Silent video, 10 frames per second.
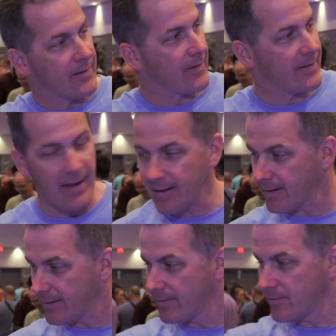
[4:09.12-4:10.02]
you hear that?
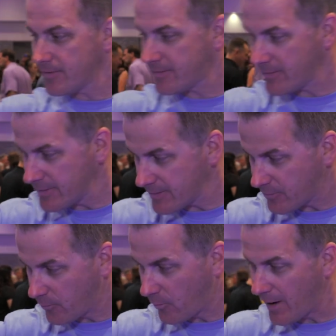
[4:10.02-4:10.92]
You just do
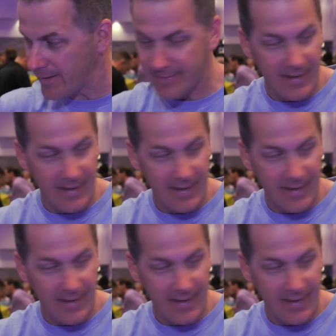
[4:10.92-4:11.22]
this one